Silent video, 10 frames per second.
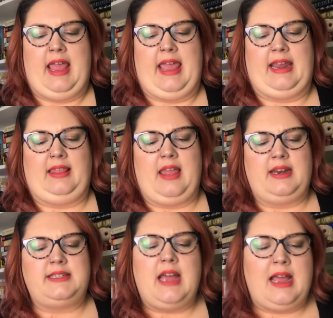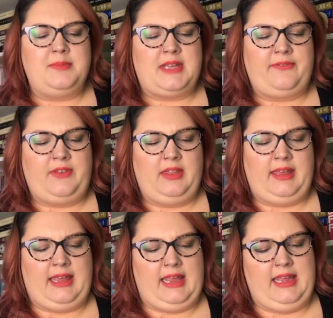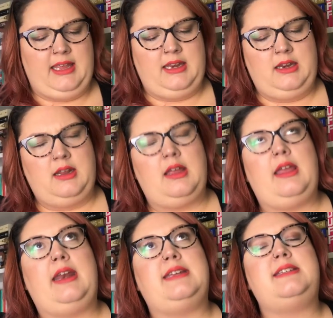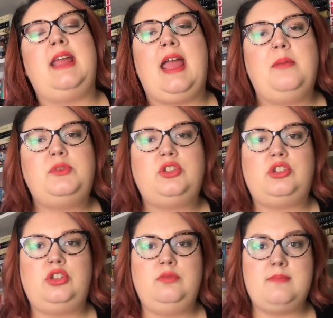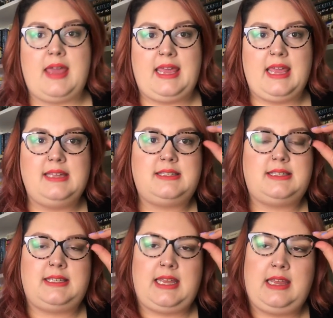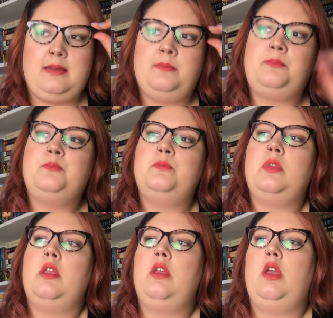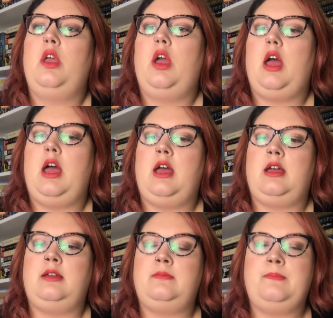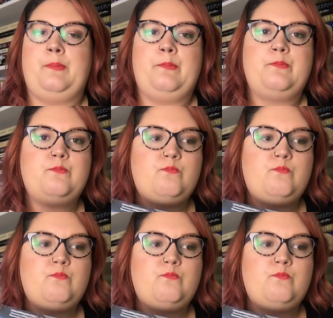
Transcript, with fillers: And a lot of times I feel like in an attempt to make it seem um,